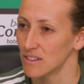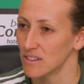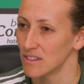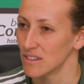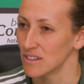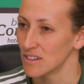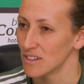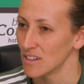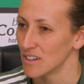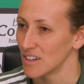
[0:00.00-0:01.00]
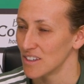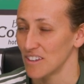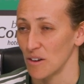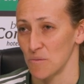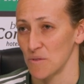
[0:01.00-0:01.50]
Scotland?
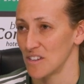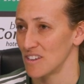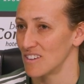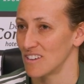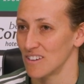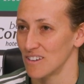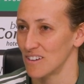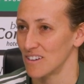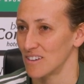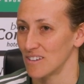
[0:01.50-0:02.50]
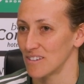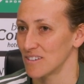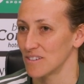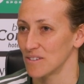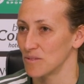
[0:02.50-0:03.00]
That would be uh,
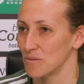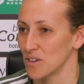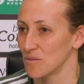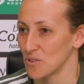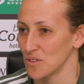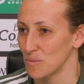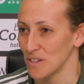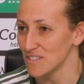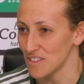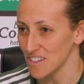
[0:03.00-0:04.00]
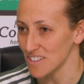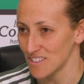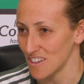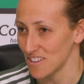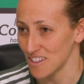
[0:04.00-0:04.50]
one of the best
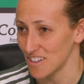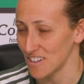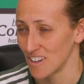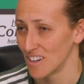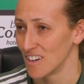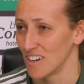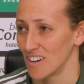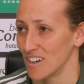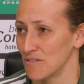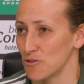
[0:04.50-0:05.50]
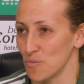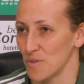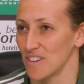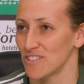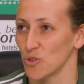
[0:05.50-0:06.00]
things. I think for
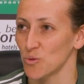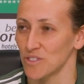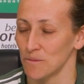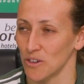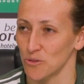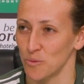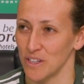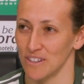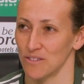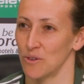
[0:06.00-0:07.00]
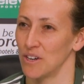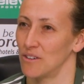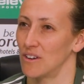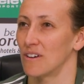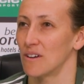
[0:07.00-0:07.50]
me, it's always about being
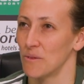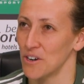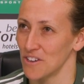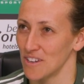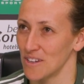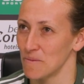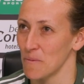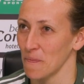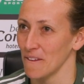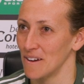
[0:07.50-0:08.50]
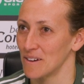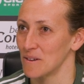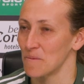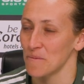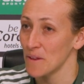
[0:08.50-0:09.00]
uh, very,
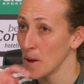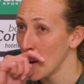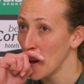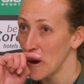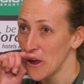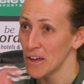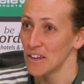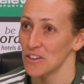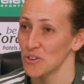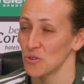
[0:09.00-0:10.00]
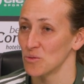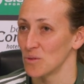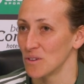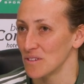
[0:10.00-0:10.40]
um, you know,